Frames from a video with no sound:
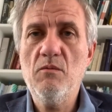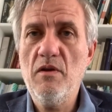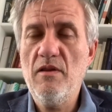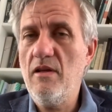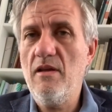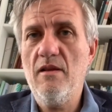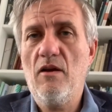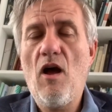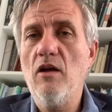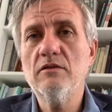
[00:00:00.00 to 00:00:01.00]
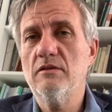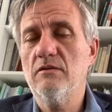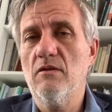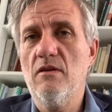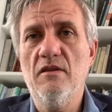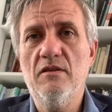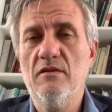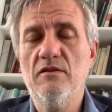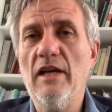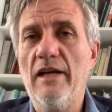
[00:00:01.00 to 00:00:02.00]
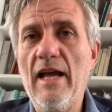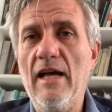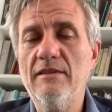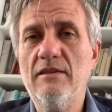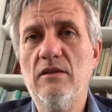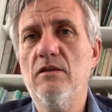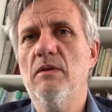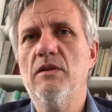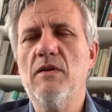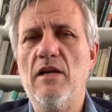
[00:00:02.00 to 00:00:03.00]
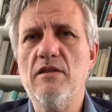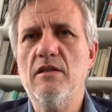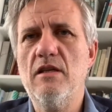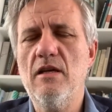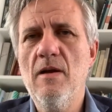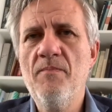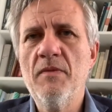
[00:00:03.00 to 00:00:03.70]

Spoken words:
within the context of this gigantic human tragedy,